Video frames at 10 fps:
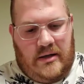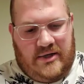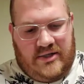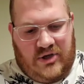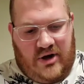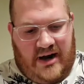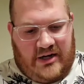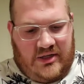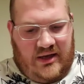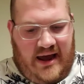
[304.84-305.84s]
Unless you're
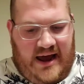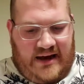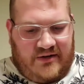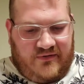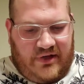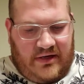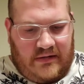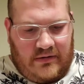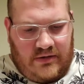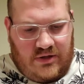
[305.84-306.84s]
actually
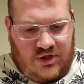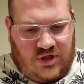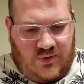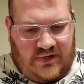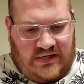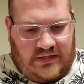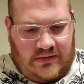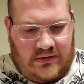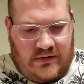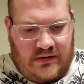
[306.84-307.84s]
actively doing
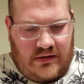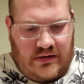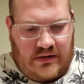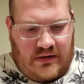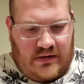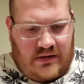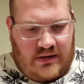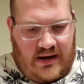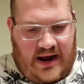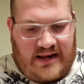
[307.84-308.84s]

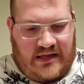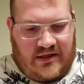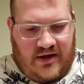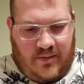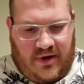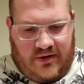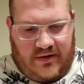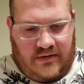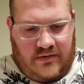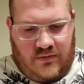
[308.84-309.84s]
anything about
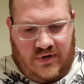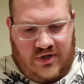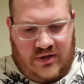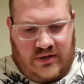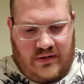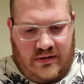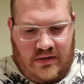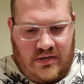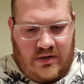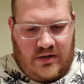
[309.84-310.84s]
it, which
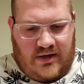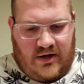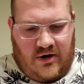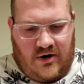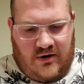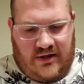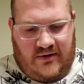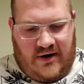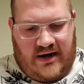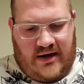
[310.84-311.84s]

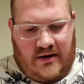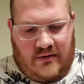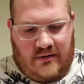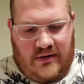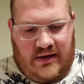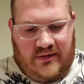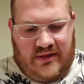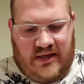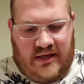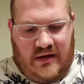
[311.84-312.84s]
currently right now
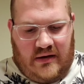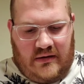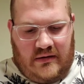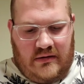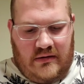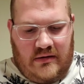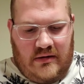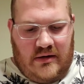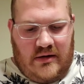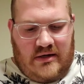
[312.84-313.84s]
in the
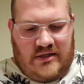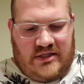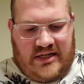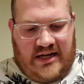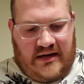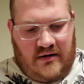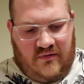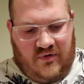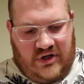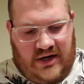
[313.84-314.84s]
state
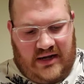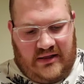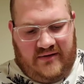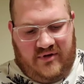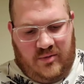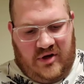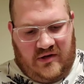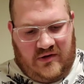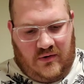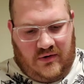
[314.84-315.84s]
of which I live in
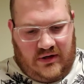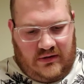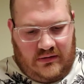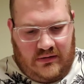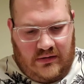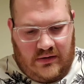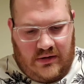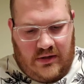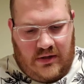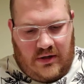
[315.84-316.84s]
Minnesota,
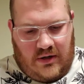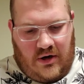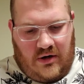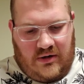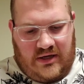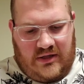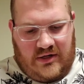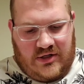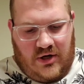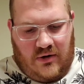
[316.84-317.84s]
currently
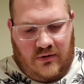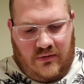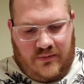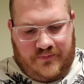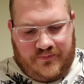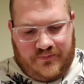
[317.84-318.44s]
there's no